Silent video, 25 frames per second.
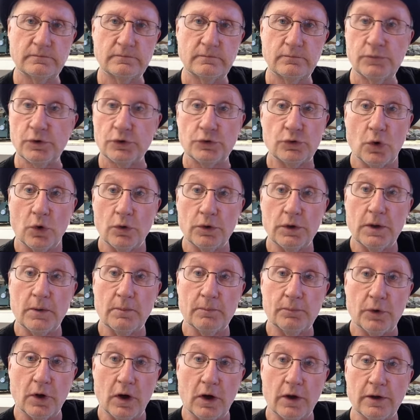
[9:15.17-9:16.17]
petroleum
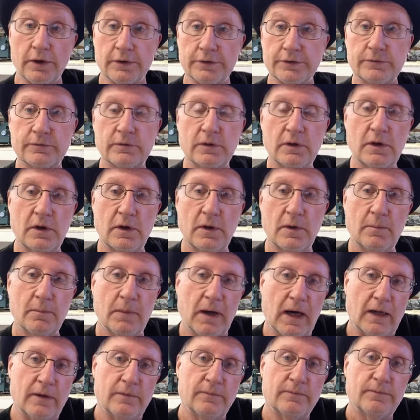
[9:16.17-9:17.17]
products.
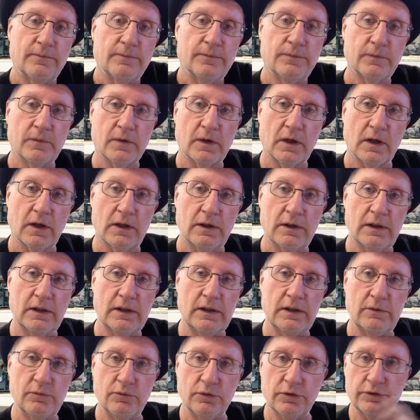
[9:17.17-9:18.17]
But
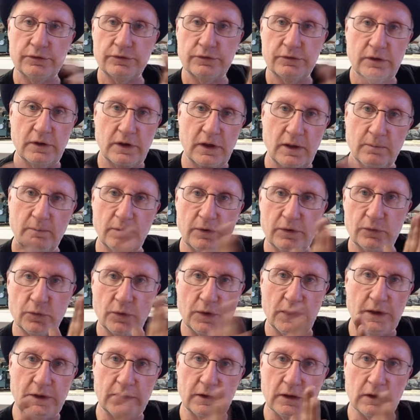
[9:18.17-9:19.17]
he was in
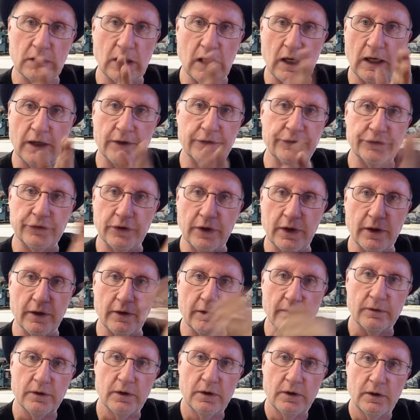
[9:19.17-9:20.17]
between the lines
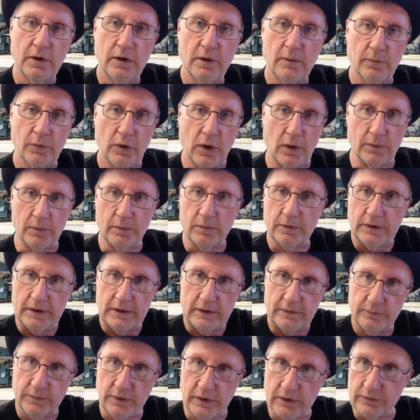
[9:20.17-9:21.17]
there,
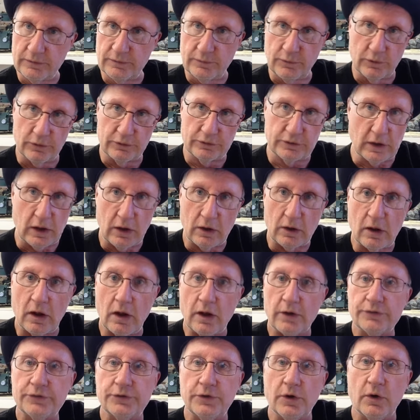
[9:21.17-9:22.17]
probably his first
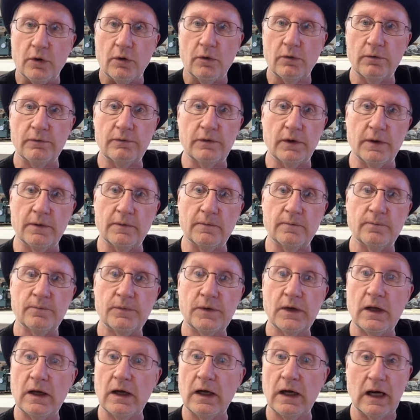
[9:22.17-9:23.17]
alcohol stove, and
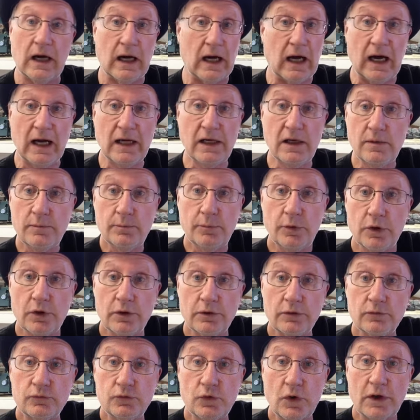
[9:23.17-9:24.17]
I didn't put it
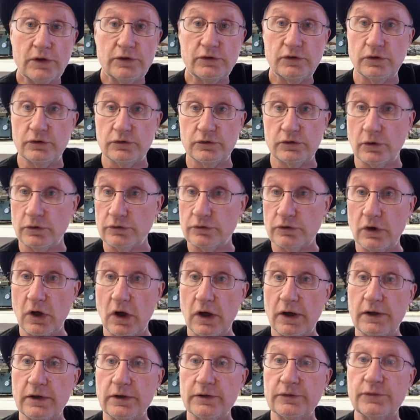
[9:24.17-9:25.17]
in the directions, so it's
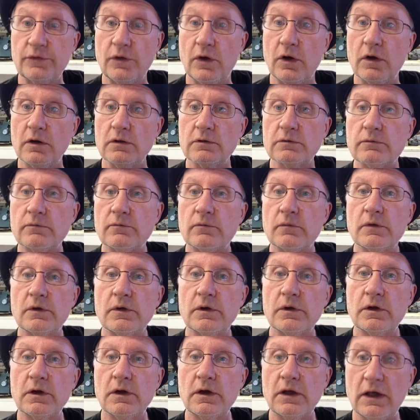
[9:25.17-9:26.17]
not his fault,
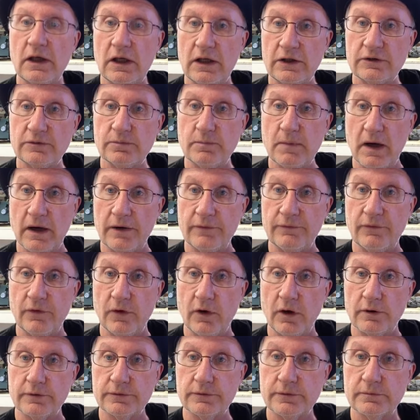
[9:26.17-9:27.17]
it's my
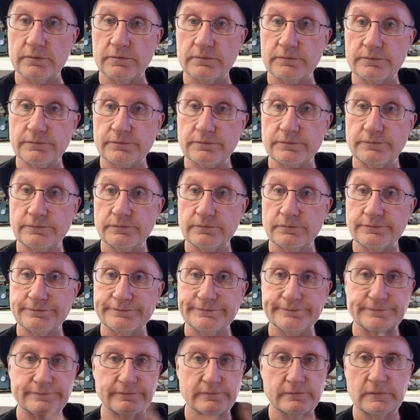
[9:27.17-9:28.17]
fault.
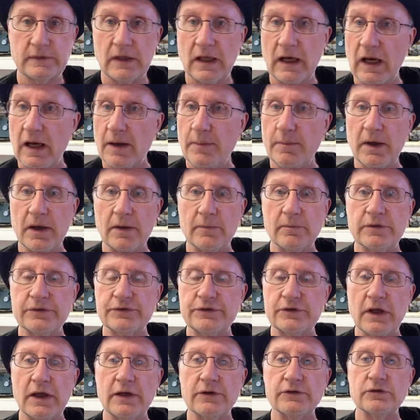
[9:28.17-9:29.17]
I make
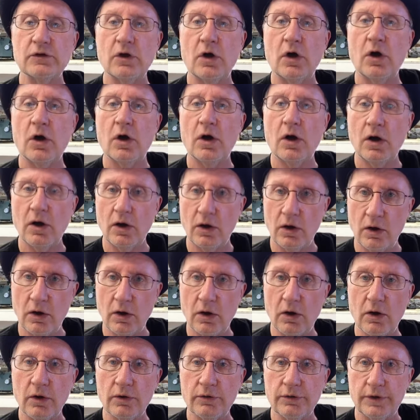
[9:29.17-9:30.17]
mistakes
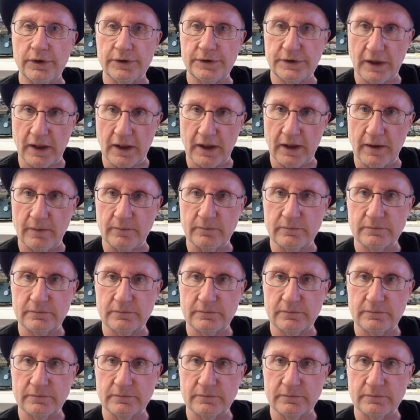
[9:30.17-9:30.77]
all the time.